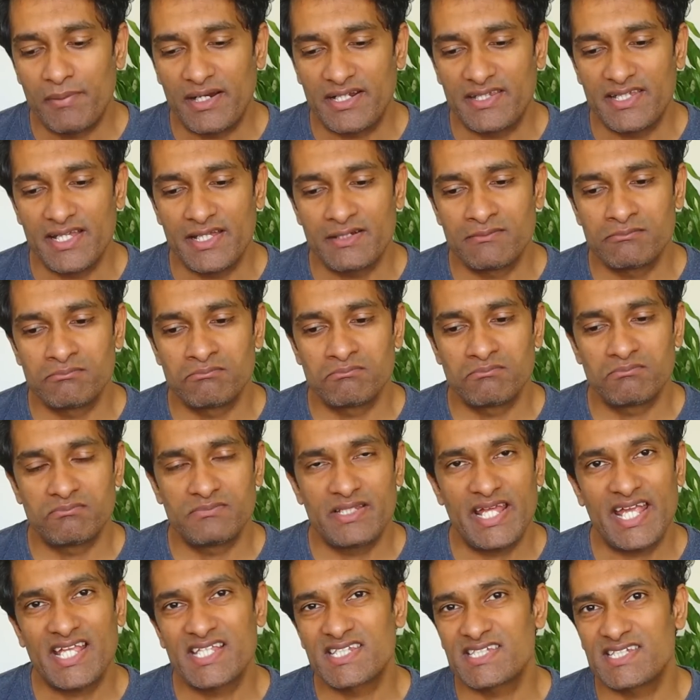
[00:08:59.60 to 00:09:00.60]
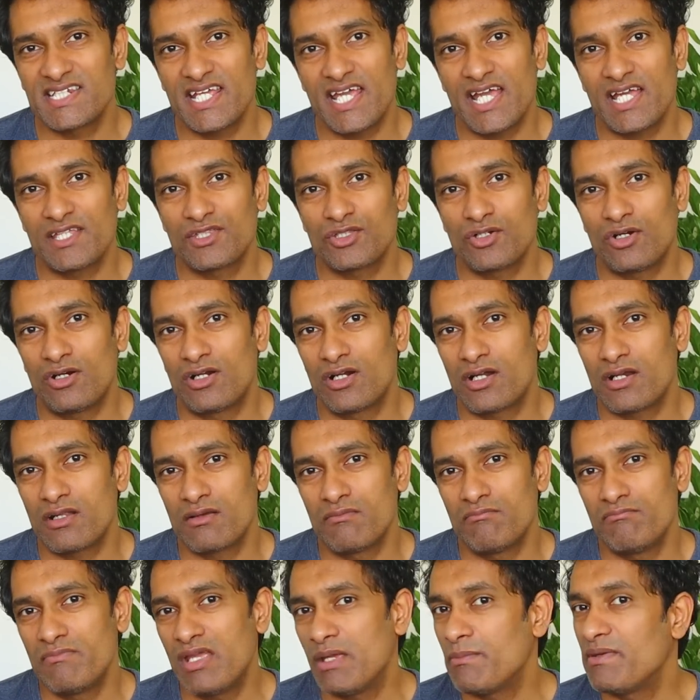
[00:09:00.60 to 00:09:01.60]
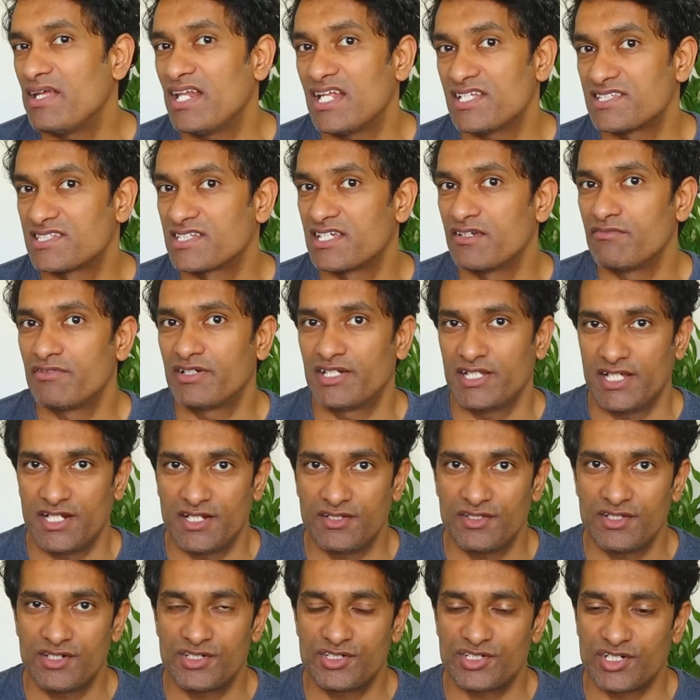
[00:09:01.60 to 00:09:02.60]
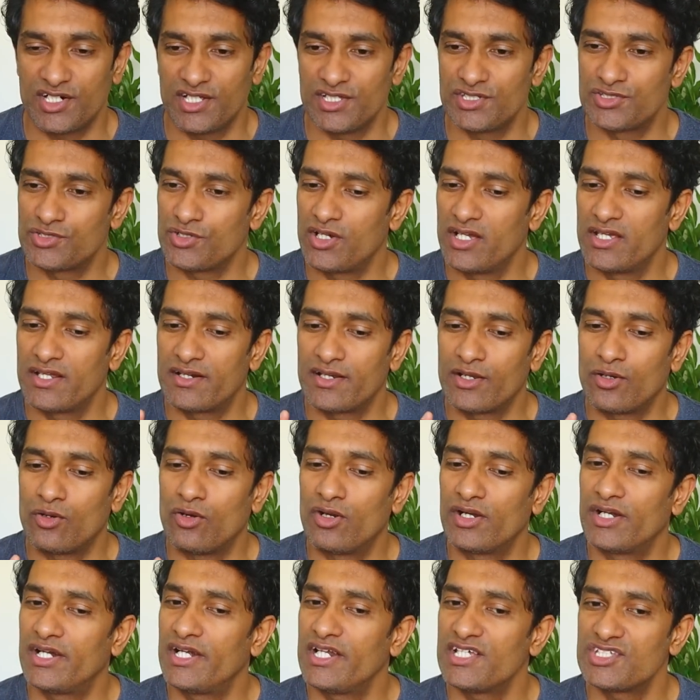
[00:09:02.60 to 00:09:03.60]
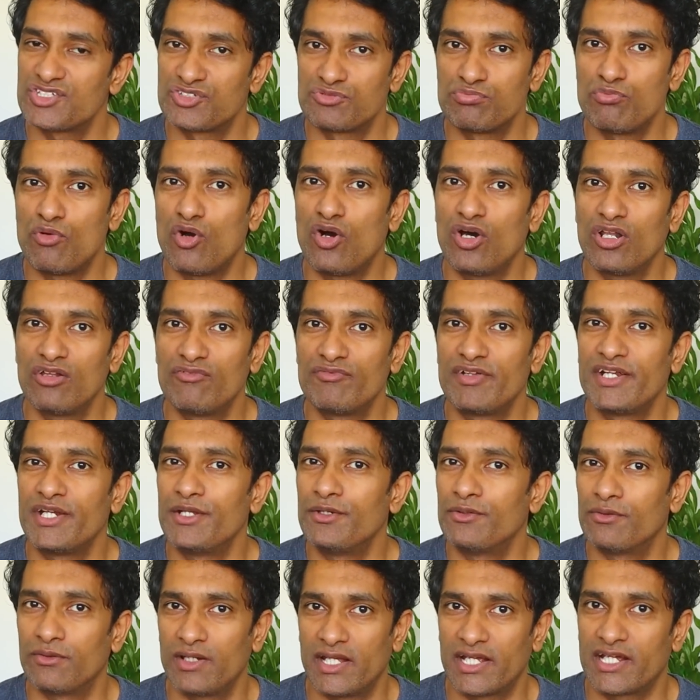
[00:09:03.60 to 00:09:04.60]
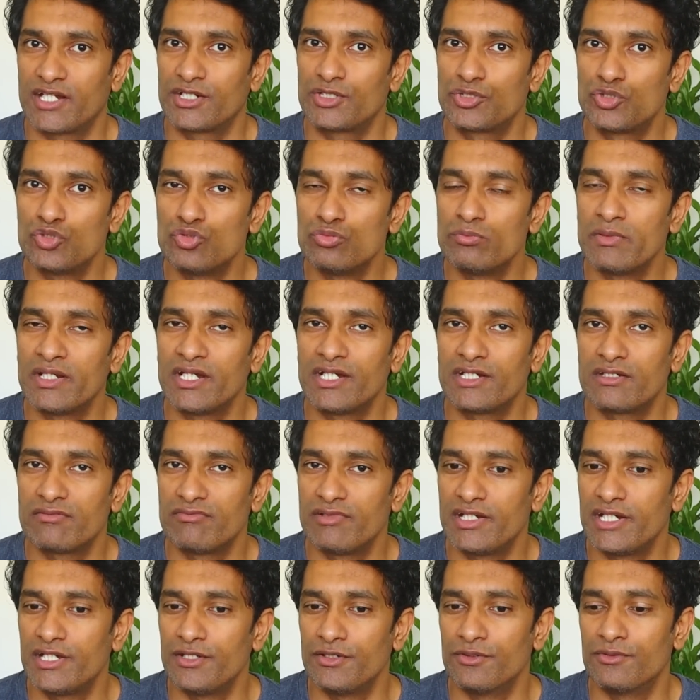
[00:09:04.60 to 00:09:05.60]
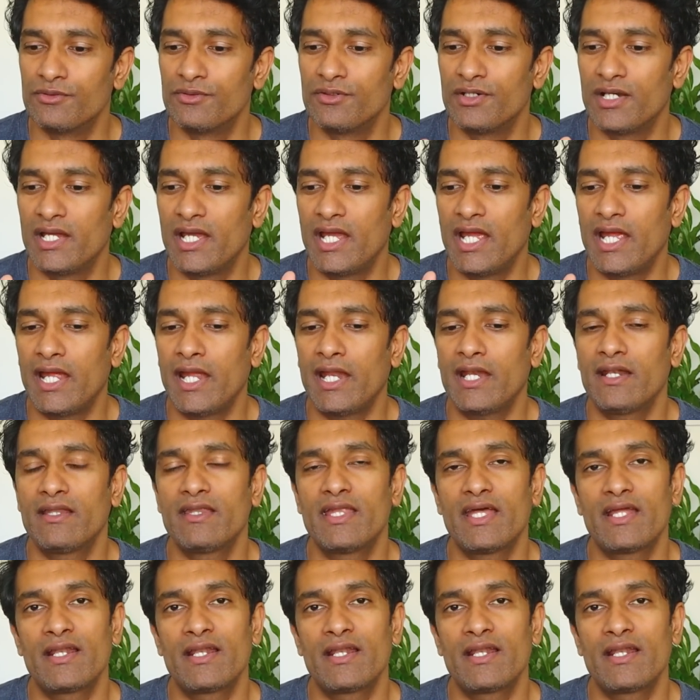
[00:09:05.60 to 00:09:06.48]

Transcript: But then next day I thought, maybe let's give it another try. So I recorded a small video, like a 2-minute video, and